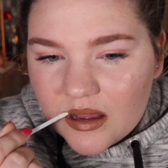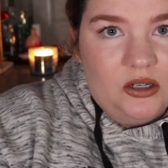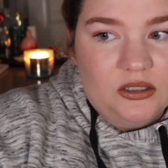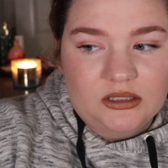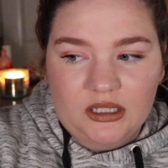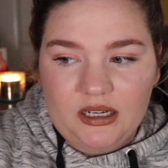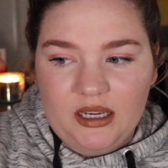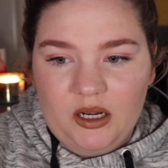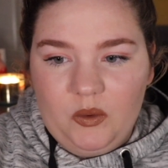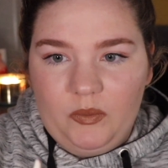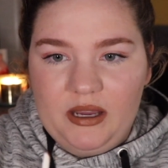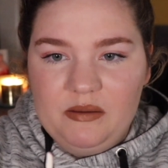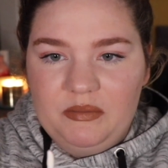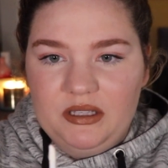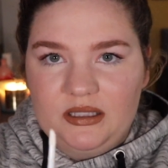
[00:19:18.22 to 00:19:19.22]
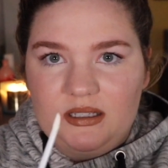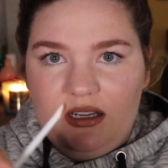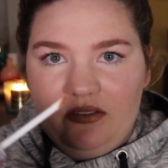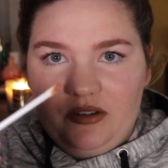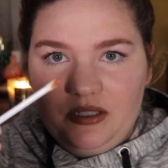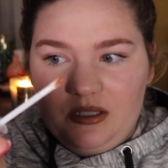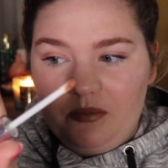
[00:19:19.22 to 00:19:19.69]
Hold on, I gotta wipe this off
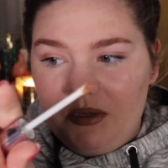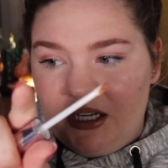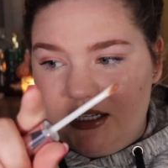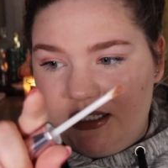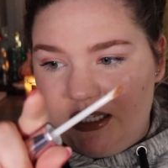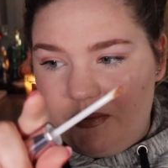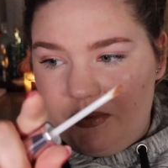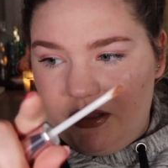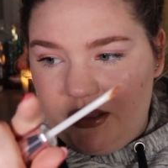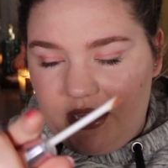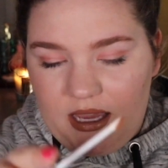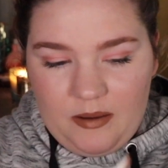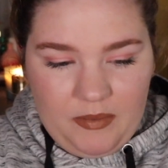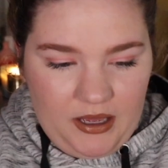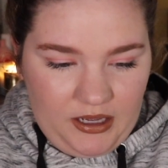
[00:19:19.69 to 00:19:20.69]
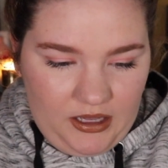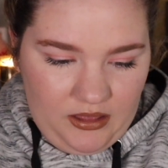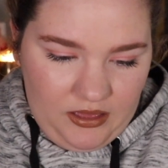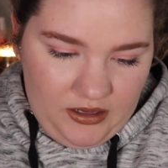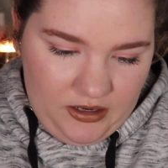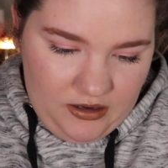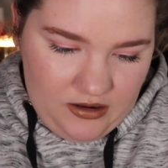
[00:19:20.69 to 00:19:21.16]
because I'm not dipping that back
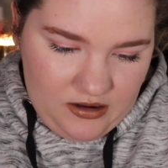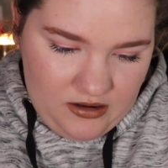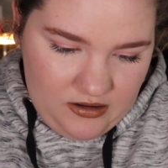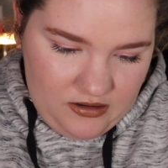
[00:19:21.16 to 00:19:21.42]
in there.